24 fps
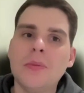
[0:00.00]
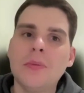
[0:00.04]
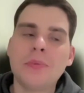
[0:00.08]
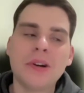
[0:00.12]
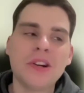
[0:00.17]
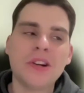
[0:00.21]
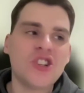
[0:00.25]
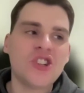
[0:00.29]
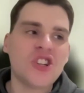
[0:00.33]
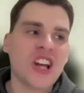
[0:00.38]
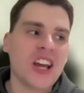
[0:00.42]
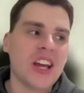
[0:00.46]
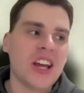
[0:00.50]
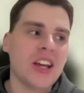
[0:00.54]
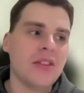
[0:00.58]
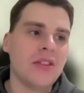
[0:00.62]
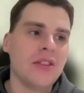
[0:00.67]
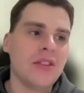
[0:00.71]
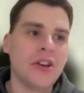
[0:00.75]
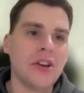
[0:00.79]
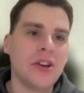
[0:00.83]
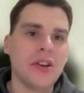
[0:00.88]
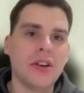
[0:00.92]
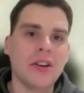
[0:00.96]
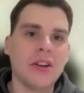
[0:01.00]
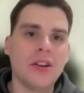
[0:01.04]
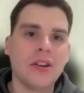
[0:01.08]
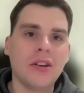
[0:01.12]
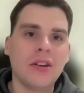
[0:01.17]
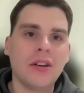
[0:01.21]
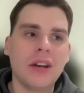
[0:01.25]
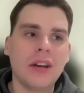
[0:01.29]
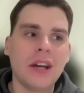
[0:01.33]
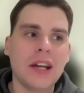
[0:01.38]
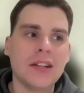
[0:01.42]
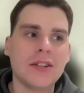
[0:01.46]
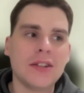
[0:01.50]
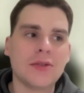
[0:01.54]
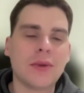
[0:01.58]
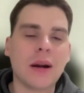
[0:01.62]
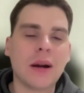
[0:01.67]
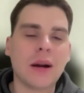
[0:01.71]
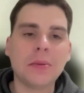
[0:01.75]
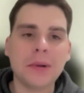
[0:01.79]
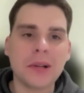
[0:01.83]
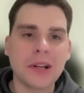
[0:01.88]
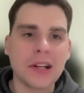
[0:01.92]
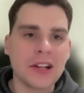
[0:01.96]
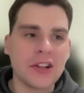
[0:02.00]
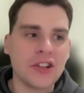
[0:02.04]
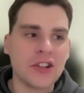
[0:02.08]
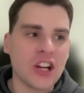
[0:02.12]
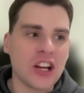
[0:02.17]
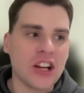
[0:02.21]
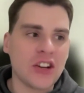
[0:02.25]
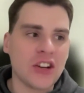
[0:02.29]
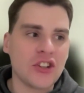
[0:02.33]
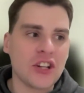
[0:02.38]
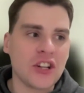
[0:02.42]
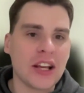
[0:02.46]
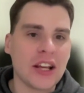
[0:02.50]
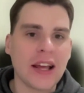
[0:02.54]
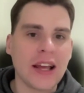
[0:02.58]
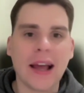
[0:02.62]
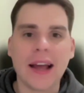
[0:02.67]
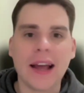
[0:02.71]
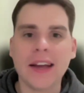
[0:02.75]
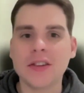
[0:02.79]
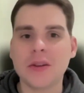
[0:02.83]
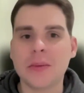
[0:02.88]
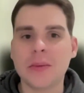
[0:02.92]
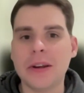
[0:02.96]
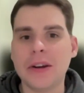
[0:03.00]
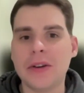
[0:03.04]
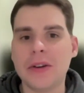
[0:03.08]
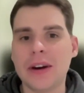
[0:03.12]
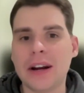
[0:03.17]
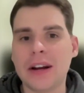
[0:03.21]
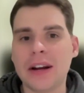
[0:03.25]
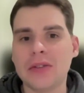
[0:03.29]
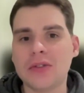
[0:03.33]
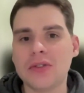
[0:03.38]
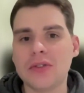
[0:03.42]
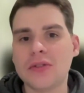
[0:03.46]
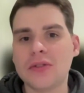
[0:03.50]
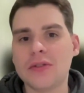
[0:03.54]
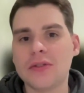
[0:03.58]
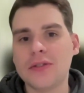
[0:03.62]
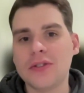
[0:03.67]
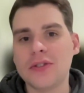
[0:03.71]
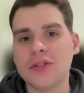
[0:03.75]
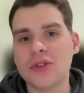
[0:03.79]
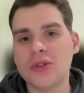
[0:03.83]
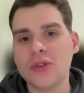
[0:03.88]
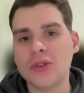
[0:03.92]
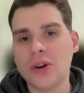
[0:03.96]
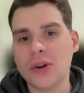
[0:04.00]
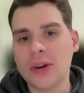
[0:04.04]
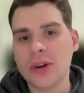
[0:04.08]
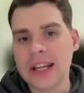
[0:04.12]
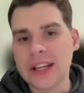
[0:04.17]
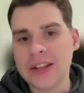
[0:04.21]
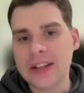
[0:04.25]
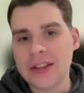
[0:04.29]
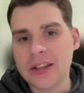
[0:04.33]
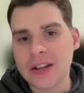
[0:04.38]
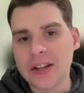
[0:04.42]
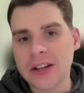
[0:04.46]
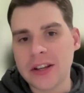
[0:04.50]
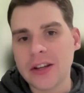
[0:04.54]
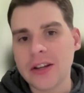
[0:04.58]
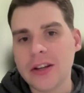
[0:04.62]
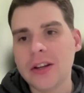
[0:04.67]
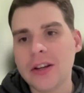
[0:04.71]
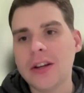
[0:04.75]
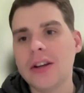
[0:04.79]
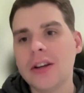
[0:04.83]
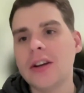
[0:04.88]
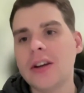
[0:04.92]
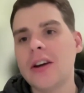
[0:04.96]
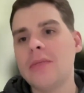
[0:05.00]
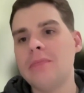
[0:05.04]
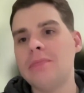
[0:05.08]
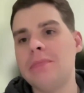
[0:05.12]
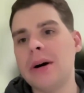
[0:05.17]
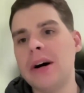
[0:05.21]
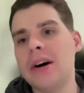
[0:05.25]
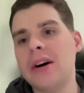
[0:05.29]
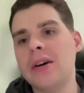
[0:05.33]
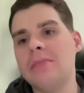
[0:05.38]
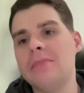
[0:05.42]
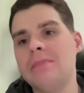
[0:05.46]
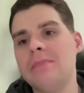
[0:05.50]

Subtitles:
Appreciate that it's rapidly changing. It hasn't been around for too long either. But